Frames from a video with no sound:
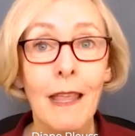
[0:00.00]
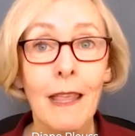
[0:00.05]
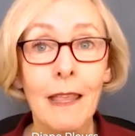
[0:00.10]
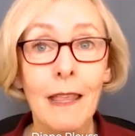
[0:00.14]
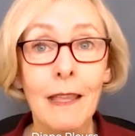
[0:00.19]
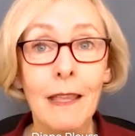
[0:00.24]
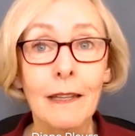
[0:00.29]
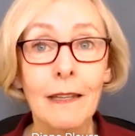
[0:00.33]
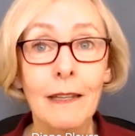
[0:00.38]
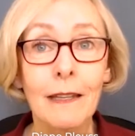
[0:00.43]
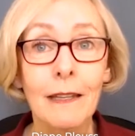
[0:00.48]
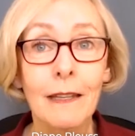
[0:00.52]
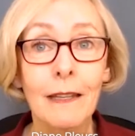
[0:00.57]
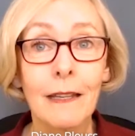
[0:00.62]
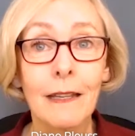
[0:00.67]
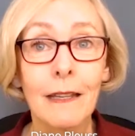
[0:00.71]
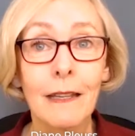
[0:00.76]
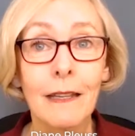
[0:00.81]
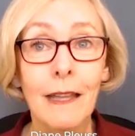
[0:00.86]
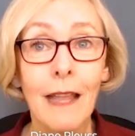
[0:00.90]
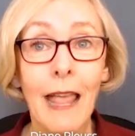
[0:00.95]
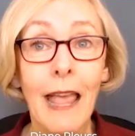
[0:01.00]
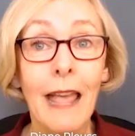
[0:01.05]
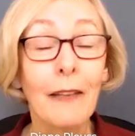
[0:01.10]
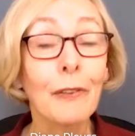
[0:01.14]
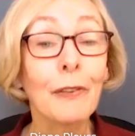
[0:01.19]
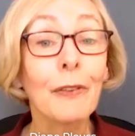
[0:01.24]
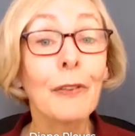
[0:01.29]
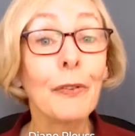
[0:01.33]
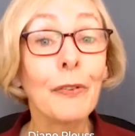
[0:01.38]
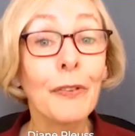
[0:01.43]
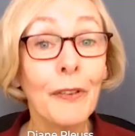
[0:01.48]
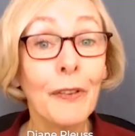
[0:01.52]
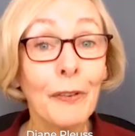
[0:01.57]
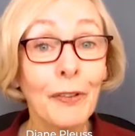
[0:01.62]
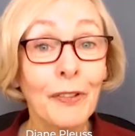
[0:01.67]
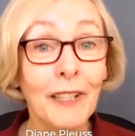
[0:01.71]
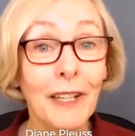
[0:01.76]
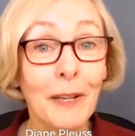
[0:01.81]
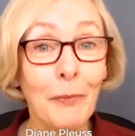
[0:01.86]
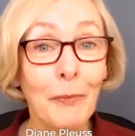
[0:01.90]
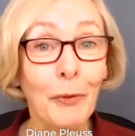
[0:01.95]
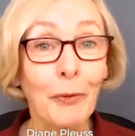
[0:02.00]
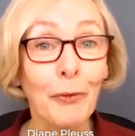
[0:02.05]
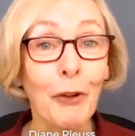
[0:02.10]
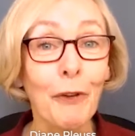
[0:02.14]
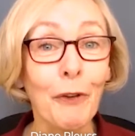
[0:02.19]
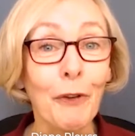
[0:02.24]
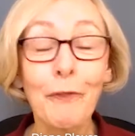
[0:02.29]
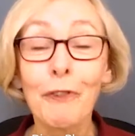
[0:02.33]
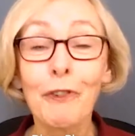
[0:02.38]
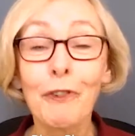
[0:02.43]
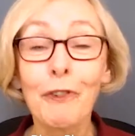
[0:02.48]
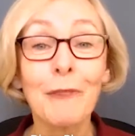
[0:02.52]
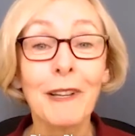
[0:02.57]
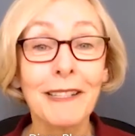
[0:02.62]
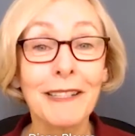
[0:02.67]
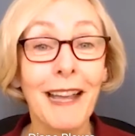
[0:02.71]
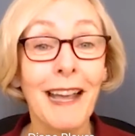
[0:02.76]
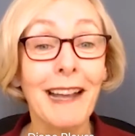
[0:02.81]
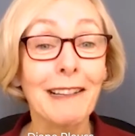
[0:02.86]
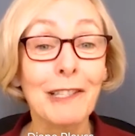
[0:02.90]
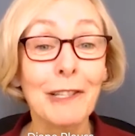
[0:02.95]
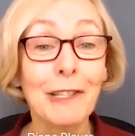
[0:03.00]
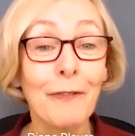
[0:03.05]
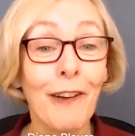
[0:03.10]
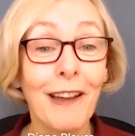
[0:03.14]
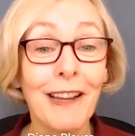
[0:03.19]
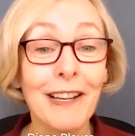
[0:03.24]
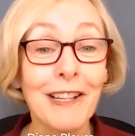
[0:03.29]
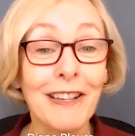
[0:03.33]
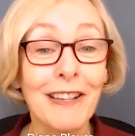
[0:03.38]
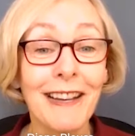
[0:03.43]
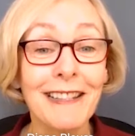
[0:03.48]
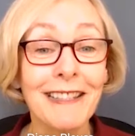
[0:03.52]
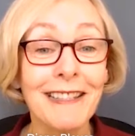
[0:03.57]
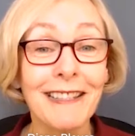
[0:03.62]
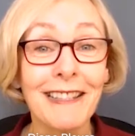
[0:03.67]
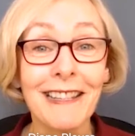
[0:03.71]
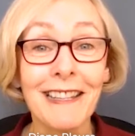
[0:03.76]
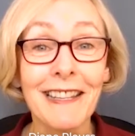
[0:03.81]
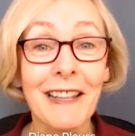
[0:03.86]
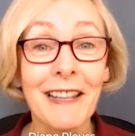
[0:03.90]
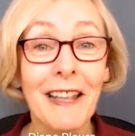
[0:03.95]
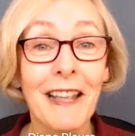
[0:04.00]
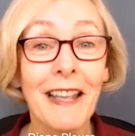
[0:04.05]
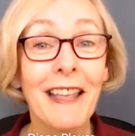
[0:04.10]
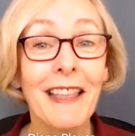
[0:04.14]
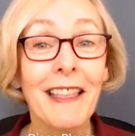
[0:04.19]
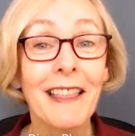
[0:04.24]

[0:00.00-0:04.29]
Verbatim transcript: It has a system. So if you're a McDonald's franchisee,